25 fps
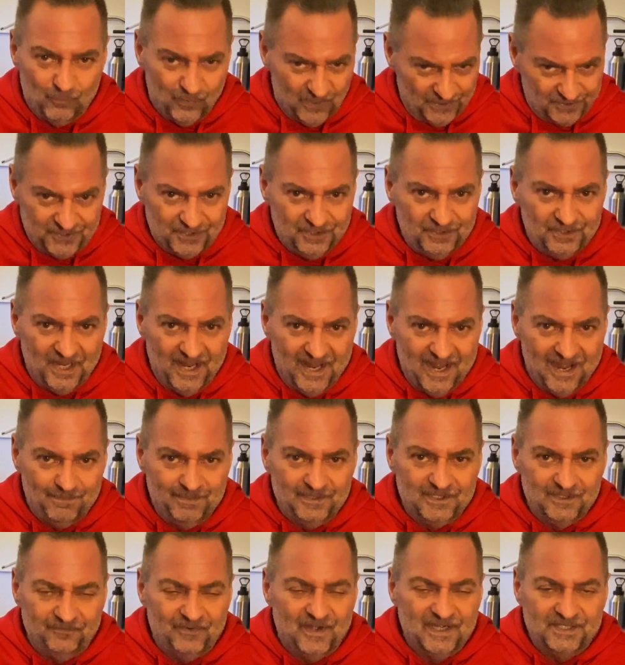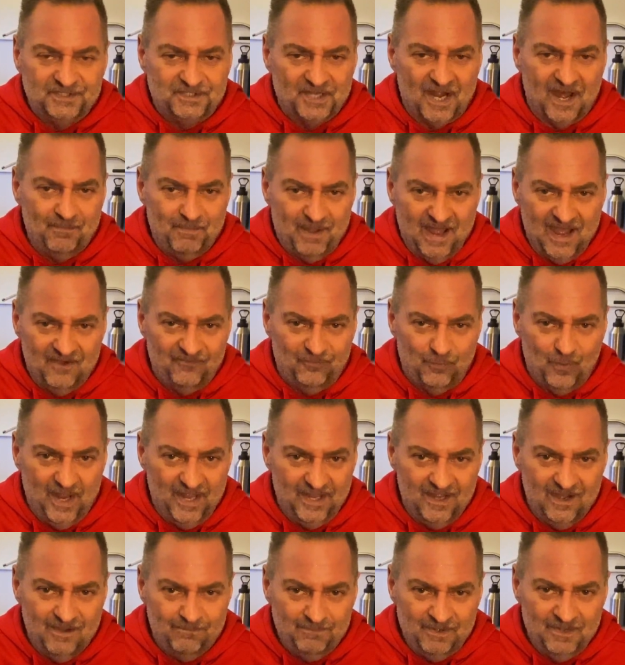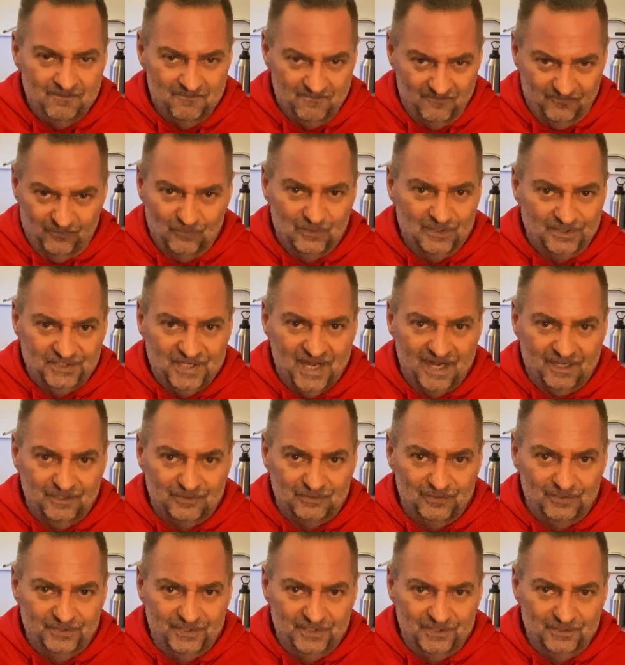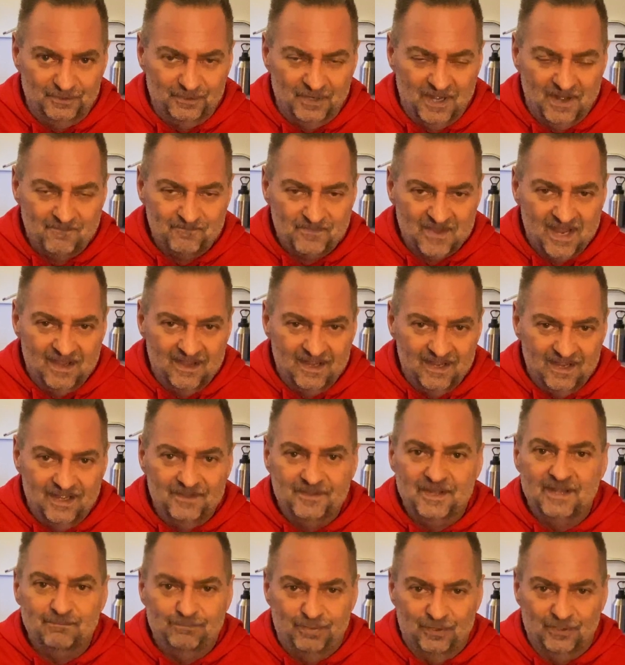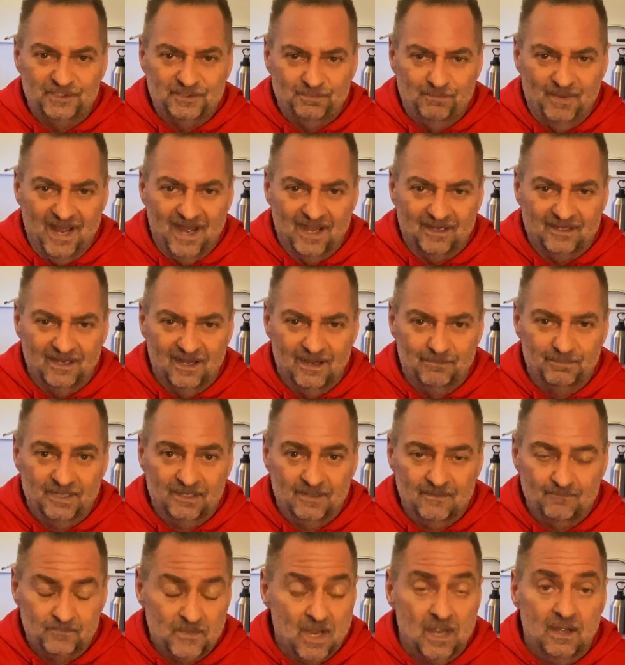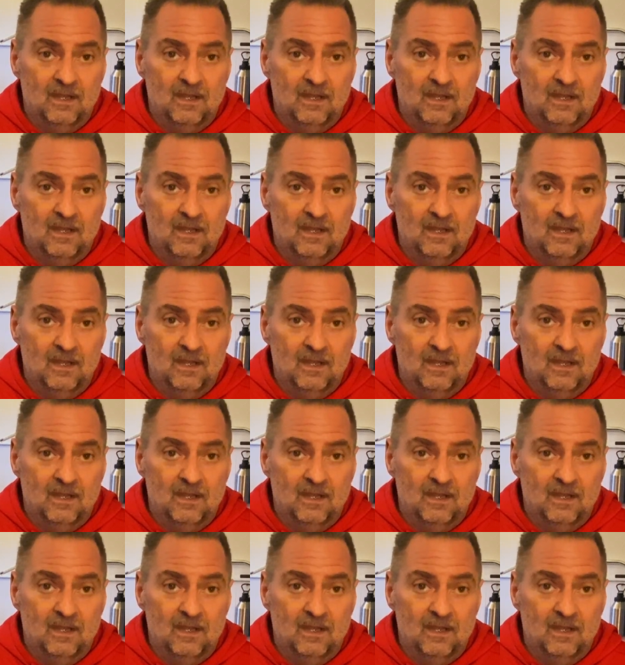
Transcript: what's going to happen if I stop halfway up for a second or two and then push back up?